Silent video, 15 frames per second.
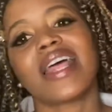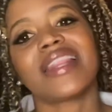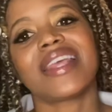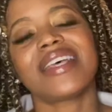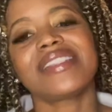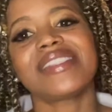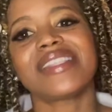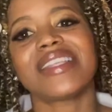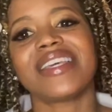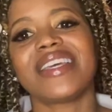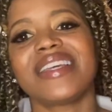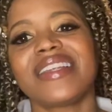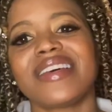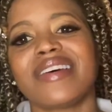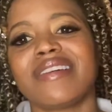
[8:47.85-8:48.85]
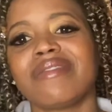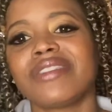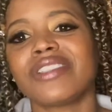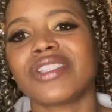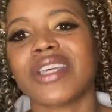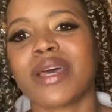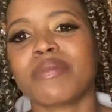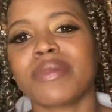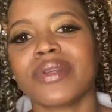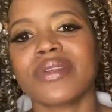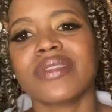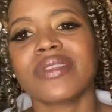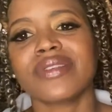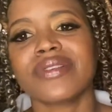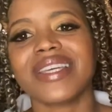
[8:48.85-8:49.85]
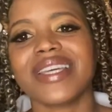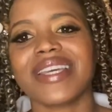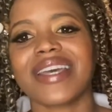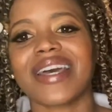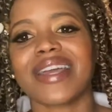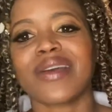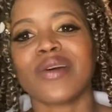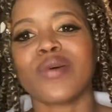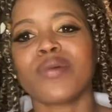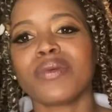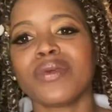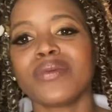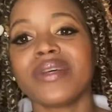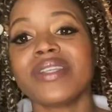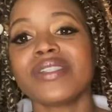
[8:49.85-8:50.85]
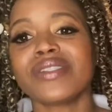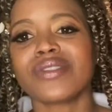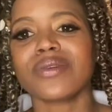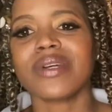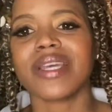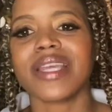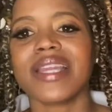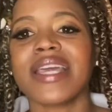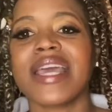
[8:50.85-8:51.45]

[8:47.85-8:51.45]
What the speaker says: That's the end of chapter 3. I hope you enjoyed,